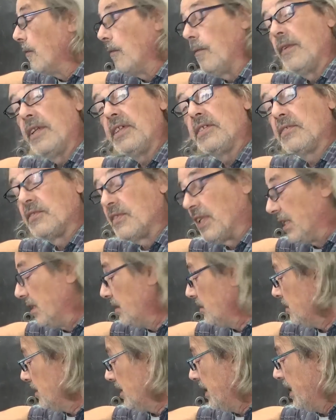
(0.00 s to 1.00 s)
this
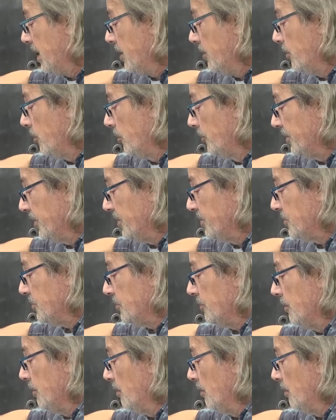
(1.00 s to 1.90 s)
thing here on this